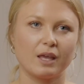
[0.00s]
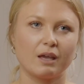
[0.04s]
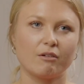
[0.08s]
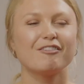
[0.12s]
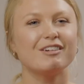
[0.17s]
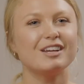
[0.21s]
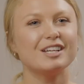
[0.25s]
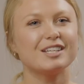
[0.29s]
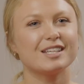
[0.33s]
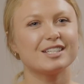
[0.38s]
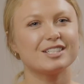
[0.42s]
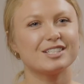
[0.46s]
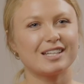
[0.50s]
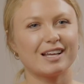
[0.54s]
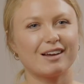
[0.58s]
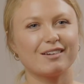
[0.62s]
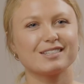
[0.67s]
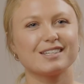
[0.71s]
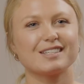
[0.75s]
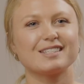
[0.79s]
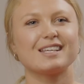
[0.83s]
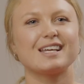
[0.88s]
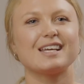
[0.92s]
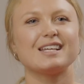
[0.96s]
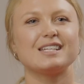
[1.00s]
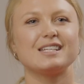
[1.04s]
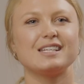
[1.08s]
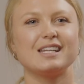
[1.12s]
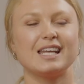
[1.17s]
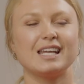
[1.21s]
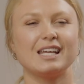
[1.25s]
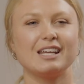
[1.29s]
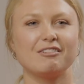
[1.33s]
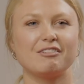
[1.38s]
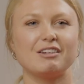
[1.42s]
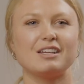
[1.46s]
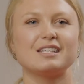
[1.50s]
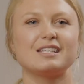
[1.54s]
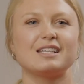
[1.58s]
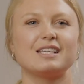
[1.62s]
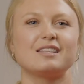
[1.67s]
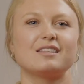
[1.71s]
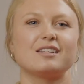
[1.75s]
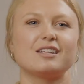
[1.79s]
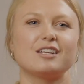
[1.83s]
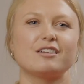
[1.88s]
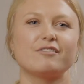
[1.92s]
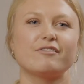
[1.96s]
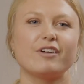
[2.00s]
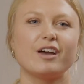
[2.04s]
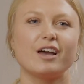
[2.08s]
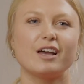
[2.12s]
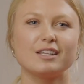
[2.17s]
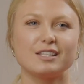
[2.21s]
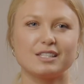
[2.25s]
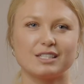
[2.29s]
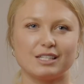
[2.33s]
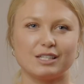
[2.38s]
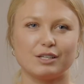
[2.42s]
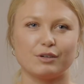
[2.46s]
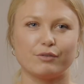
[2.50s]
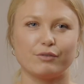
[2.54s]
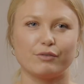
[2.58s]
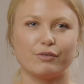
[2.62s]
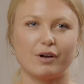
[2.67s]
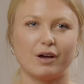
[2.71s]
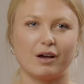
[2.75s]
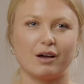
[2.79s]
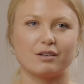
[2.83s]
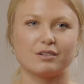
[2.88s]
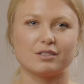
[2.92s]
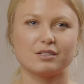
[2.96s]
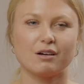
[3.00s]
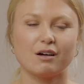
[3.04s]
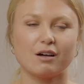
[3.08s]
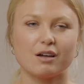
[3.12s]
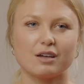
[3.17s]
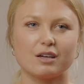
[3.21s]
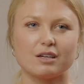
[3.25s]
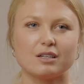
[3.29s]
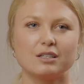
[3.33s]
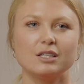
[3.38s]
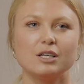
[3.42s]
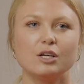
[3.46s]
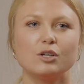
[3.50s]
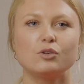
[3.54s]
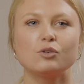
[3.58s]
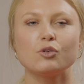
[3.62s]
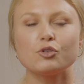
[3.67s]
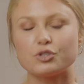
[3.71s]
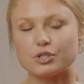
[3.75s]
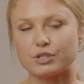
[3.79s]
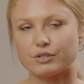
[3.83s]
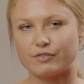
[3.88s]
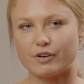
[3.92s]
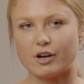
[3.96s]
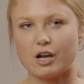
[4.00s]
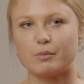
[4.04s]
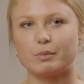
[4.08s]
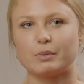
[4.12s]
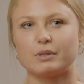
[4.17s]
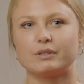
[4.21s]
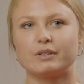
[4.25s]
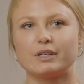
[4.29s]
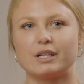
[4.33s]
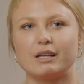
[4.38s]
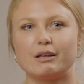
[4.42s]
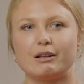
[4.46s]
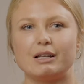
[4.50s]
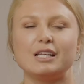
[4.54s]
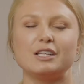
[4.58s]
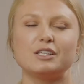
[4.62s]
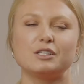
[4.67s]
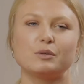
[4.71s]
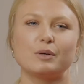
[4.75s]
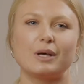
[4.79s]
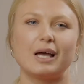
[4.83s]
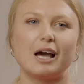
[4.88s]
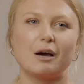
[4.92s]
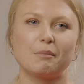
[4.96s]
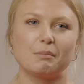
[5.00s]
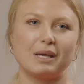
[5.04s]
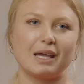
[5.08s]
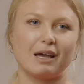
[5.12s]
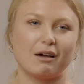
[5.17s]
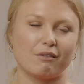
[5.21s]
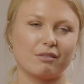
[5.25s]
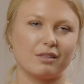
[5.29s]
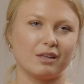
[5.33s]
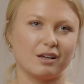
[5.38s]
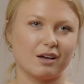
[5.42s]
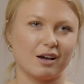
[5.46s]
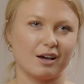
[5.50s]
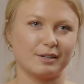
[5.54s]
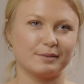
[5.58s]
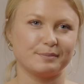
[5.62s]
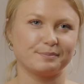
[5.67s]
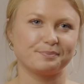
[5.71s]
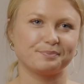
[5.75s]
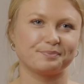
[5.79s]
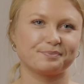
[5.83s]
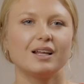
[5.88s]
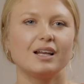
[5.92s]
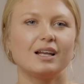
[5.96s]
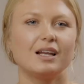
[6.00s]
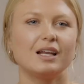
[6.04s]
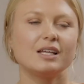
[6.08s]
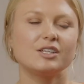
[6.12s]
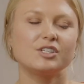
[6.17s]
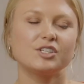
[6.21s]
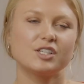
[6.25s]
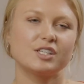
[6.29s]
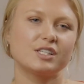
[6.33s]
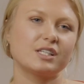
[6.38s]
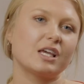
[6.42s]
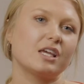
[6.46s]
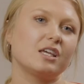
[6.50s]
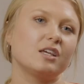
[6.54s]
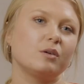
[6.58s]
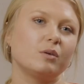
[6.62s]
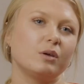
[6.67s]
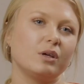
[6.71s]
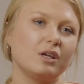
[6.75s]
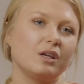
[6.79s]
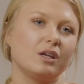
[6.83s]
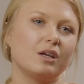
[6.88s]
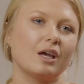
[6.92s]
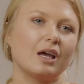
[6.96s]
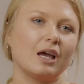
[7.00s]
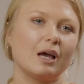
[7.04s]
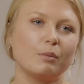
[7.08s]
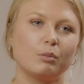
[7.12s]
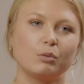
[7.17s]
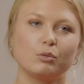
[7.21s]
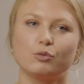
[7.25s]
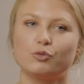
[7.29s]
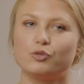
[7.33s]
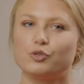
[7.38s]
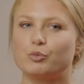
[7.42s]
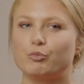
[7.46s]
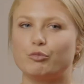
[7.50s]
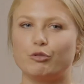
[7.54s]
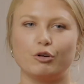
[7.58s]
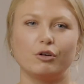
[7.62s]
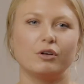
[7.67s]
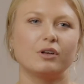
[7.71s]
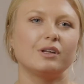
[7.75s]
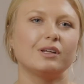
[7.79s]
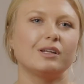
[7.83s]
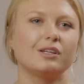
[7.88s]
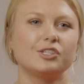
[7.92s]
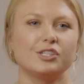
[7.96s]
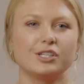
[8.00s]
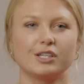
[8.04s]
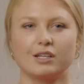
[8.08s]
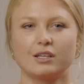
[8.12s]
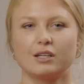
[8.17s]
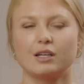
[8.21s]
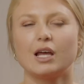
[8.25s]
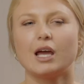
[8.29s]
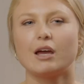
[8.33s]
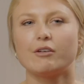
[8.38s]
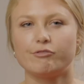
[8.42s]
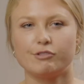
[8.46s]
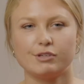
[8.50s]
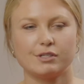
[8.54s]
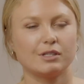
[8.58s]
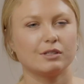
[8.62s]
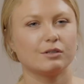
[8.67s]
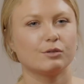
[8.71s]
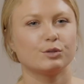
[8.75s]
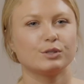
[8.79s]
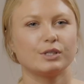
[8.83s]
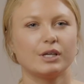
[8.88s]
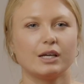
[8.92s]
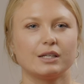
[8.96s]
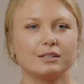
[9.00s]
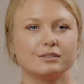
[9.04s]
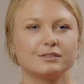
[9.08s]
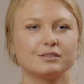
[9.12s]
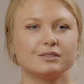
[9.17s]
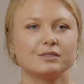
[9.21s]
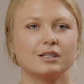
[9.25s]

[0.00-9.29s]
Research tells us that an increase in the diversity of our diet, not just fibre, leads to a happy, healthy gut. Let's just say you eat apples, broccoli and chicken every single day.